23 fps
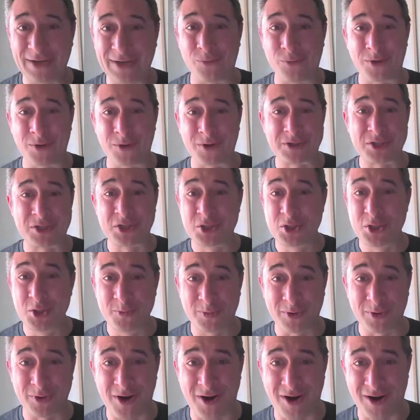to work
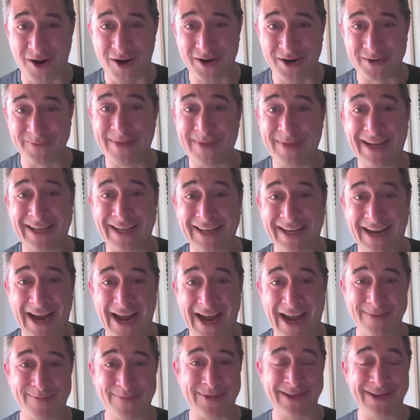super hard to make it
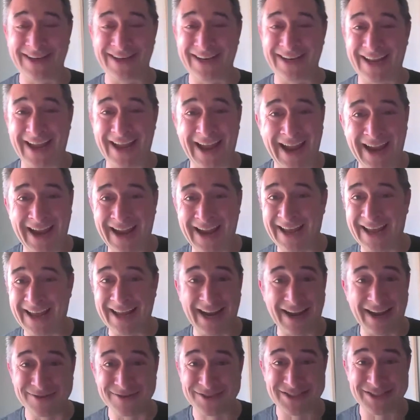happen. And
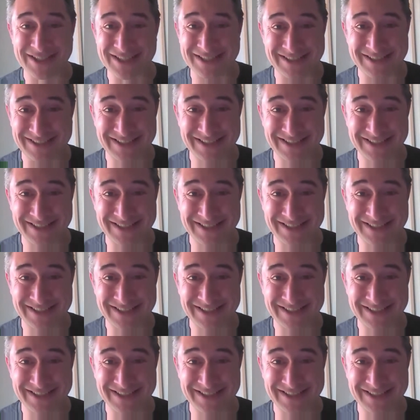I was just